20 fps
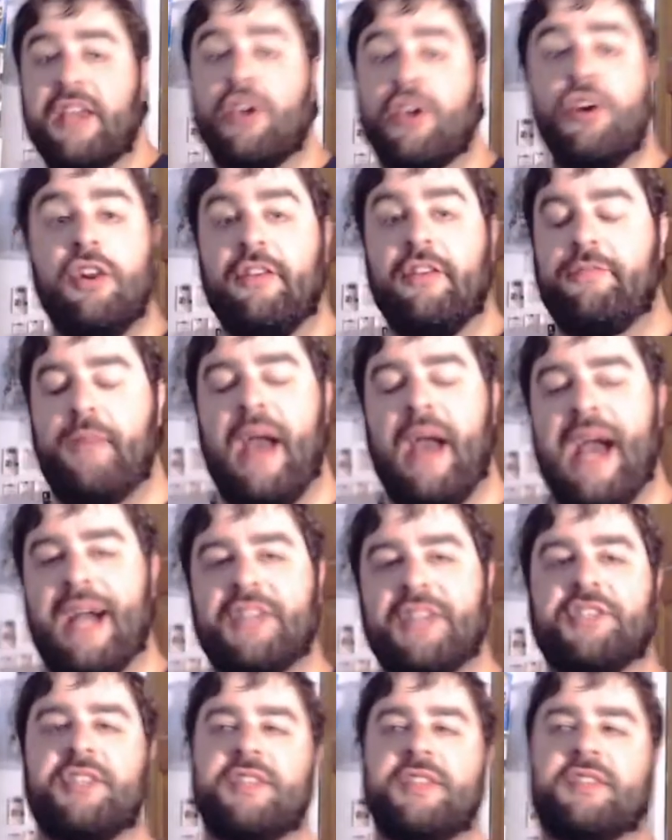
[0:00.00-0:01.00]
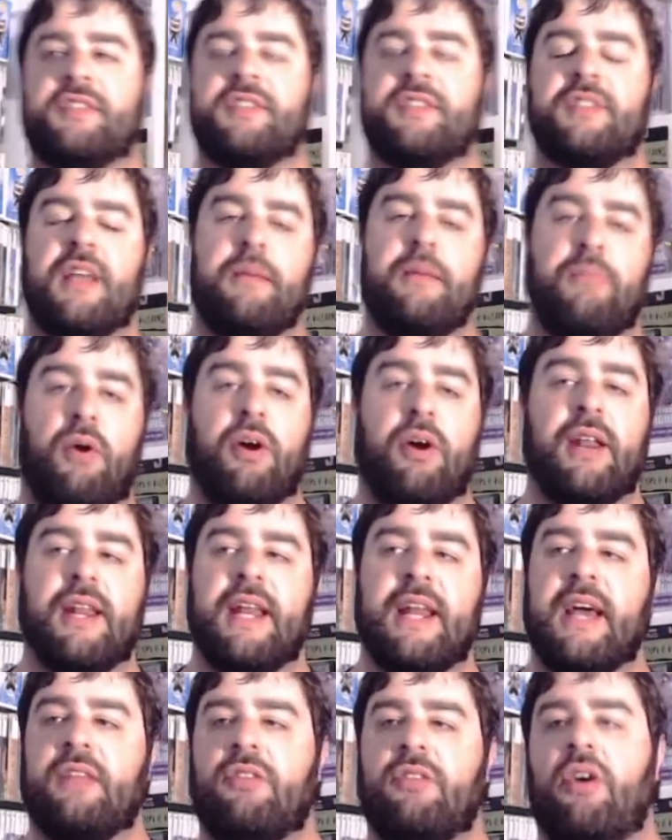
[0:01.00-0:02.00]
could have patched it since I bought it
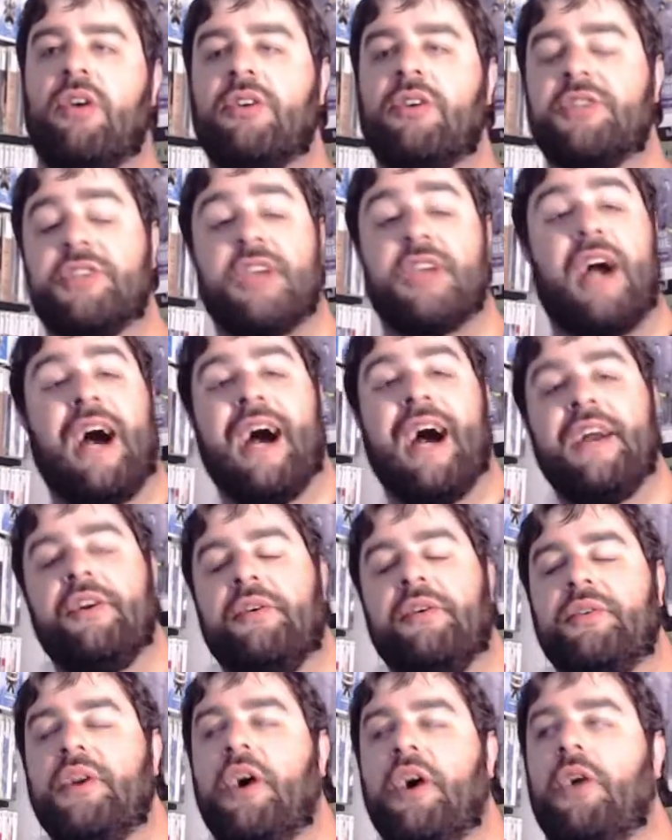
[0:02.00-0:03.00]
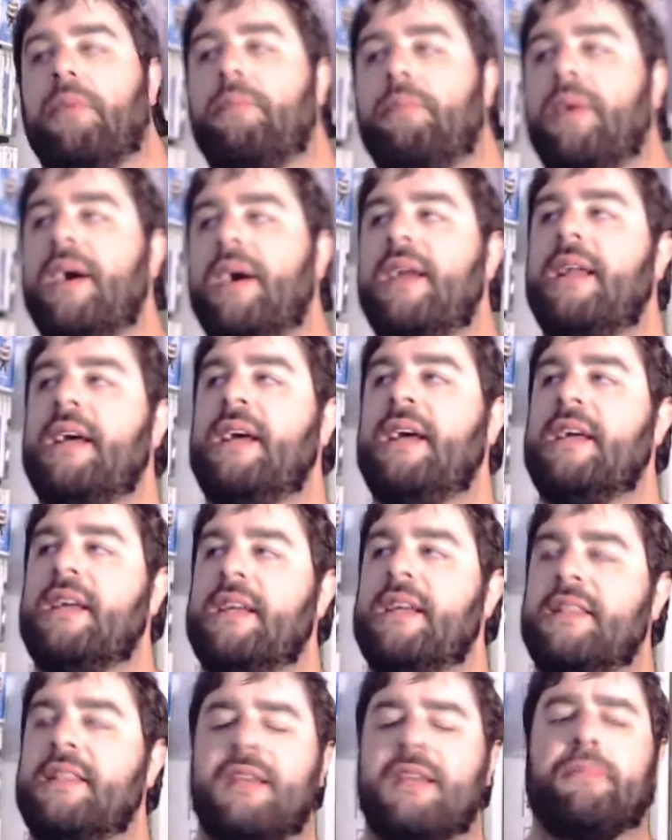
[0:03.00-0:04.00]
at launch, I don't know. But
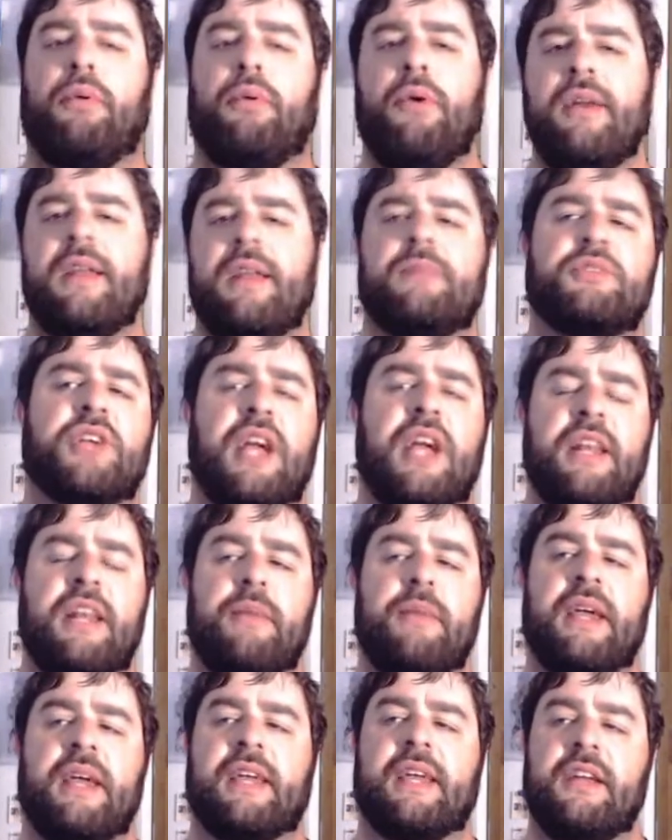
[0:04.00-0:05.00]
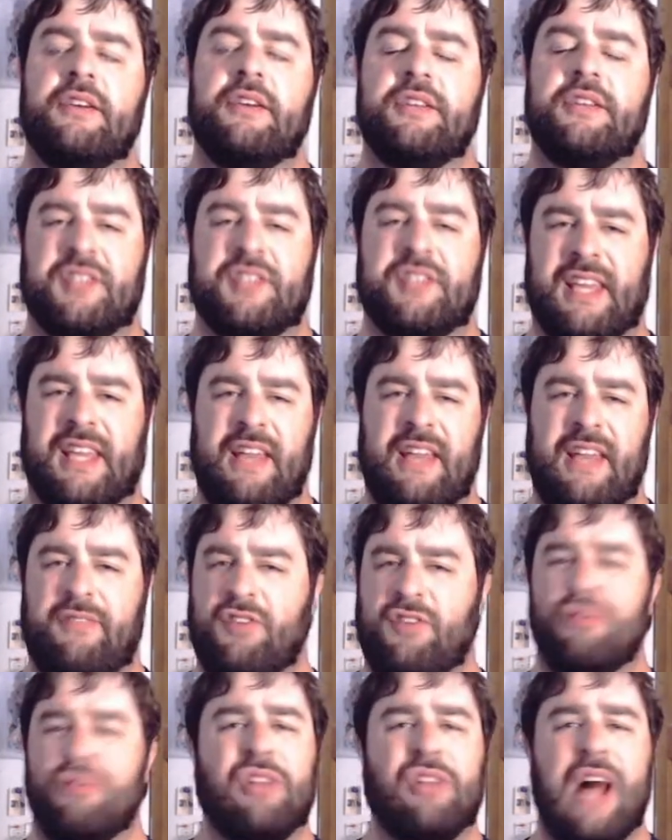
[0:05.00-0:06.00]
the point I'm trying to make here is, like, if
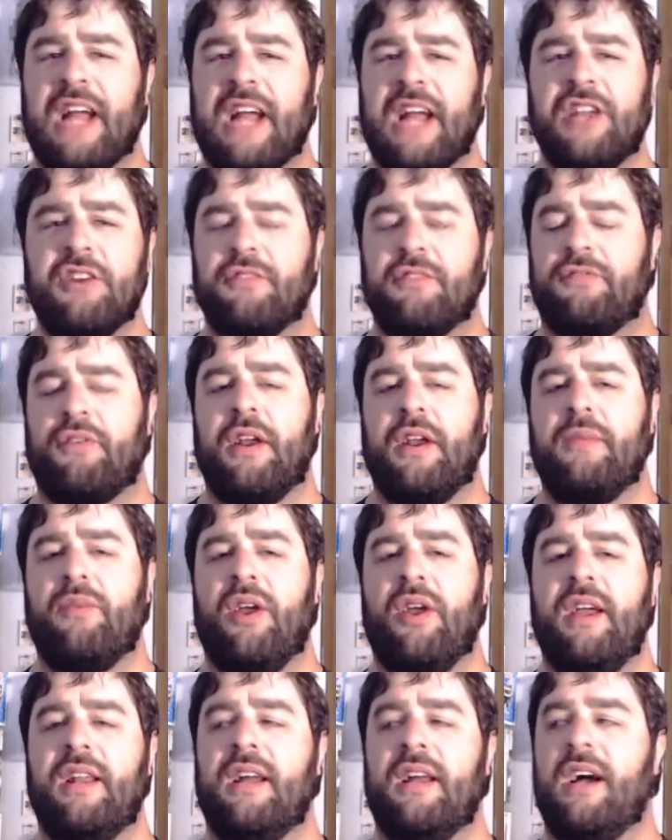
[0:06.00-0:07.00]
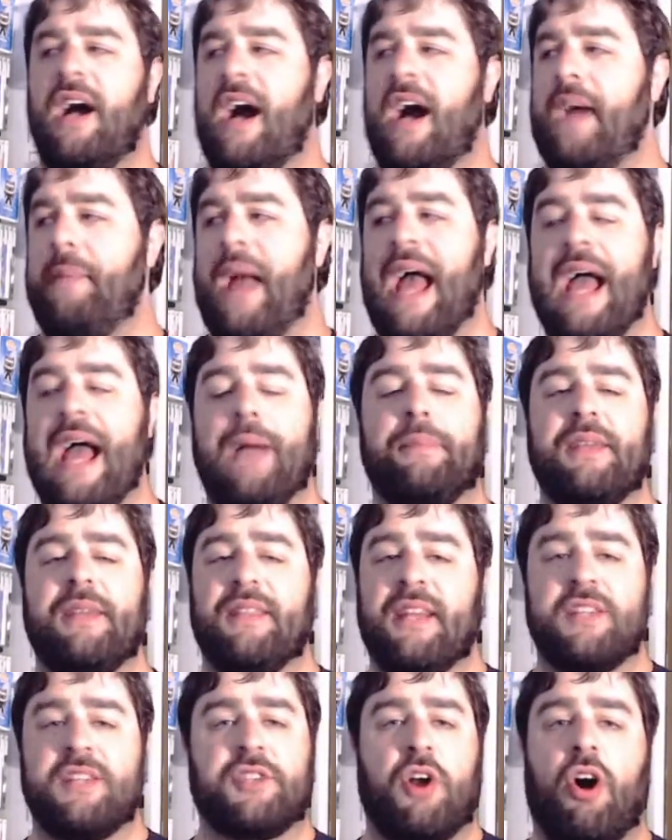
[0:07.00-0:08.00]
you lock your frame rate, I'm happy.
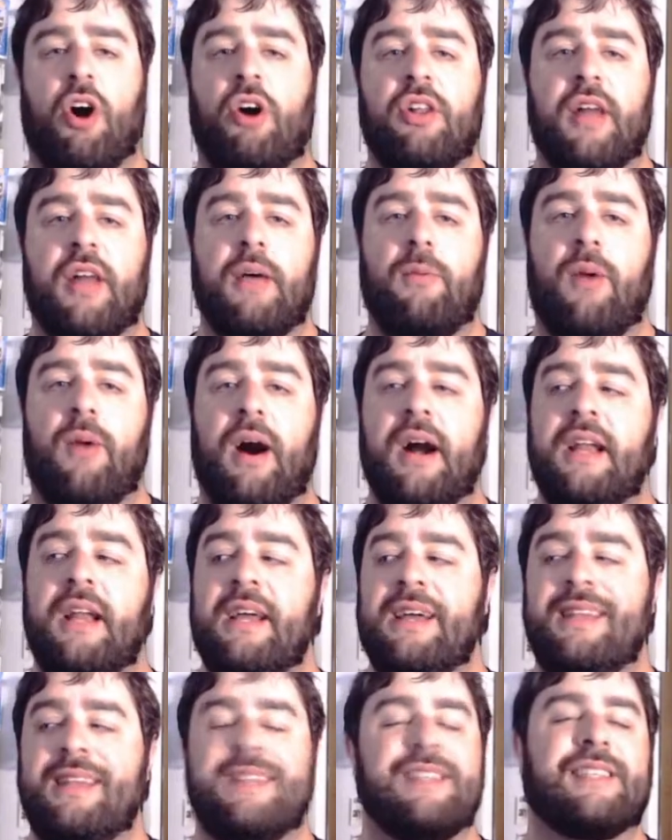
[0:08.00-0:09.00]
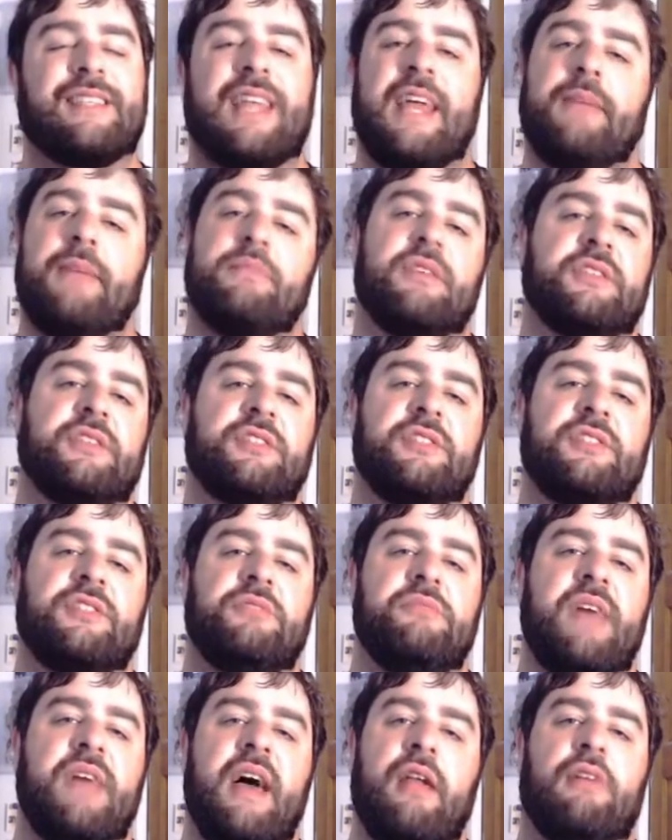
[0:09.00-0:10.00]
That's all I want. This game doesn't do
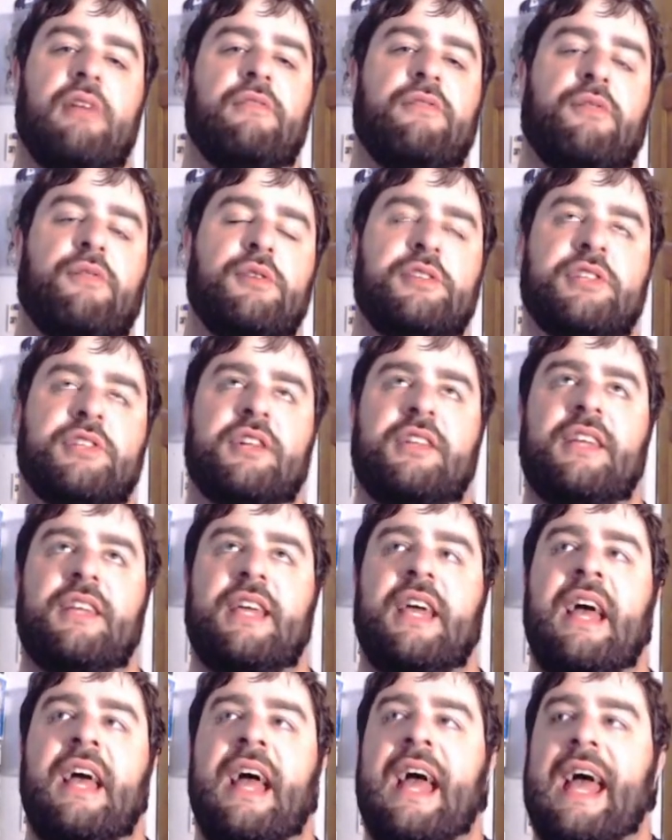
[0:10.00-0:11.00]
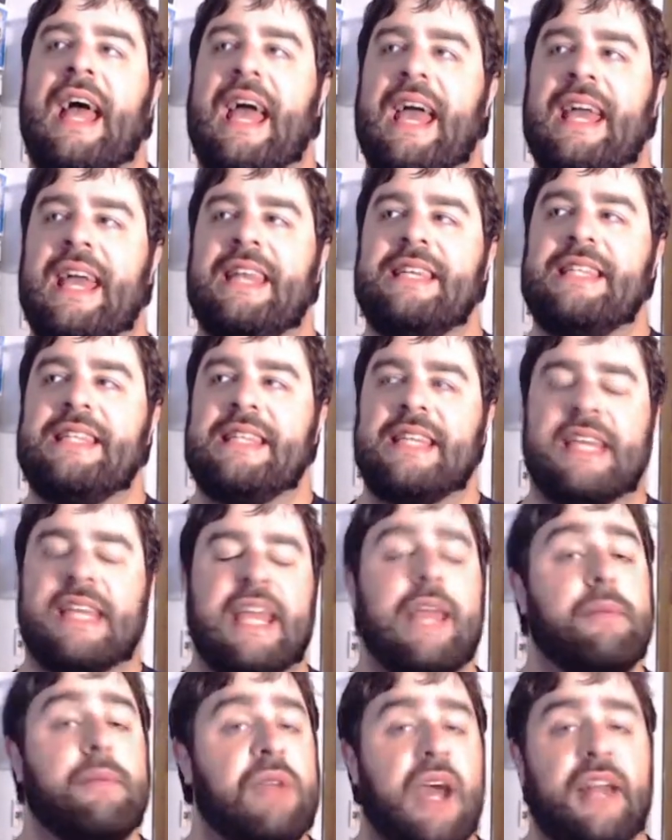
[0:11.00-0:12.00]
that, unfortunately, and the
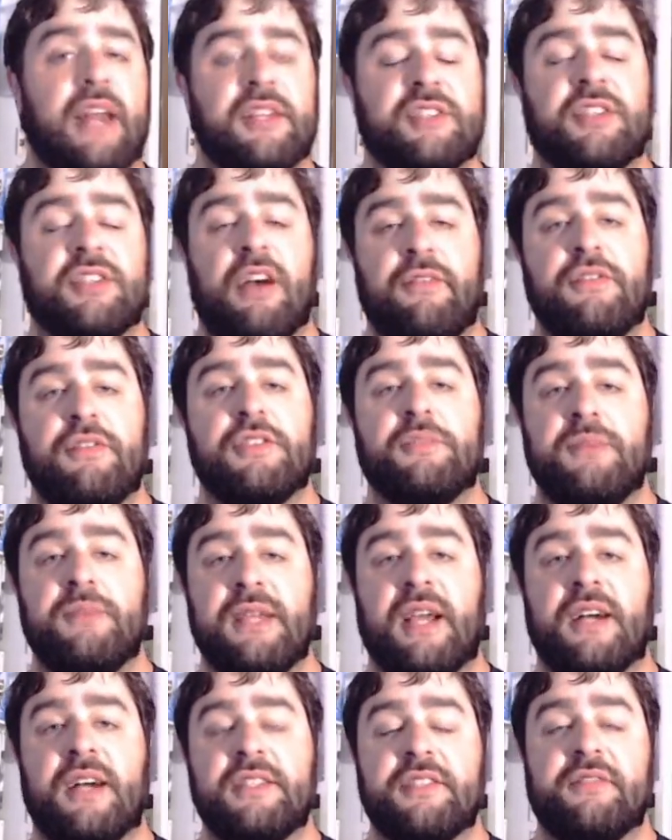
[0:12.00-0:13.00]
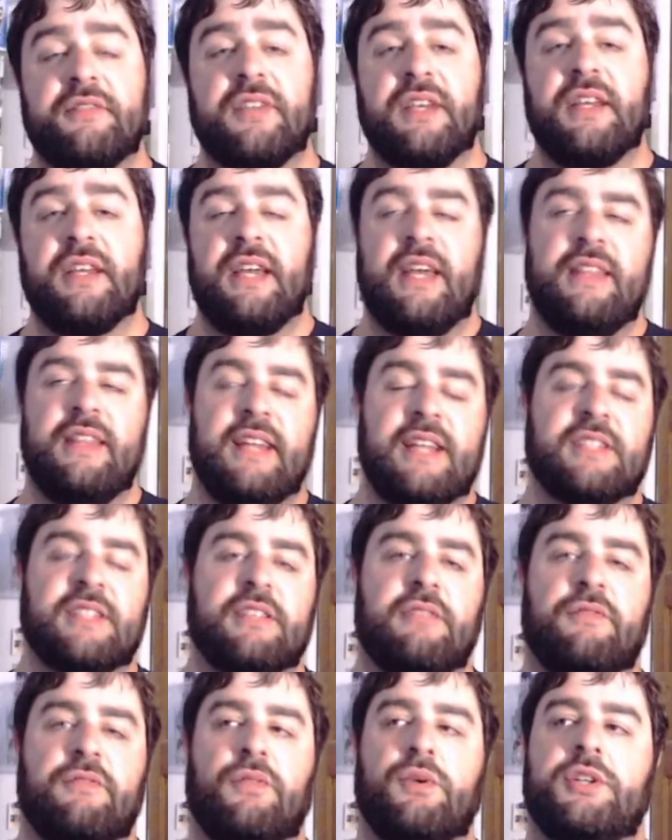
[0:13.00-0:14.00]
game kind of suffers because of it, and that's
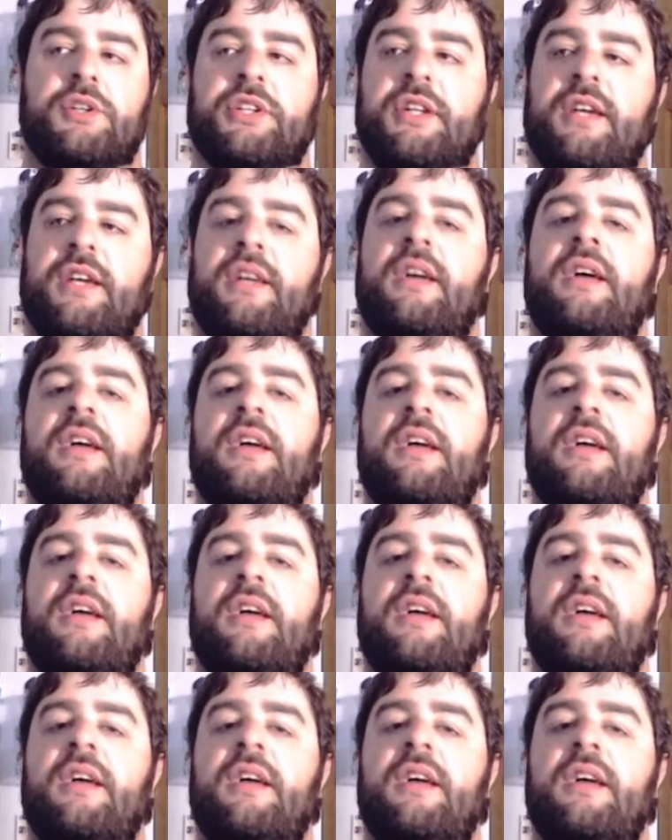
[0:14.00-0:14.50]
unfortunate.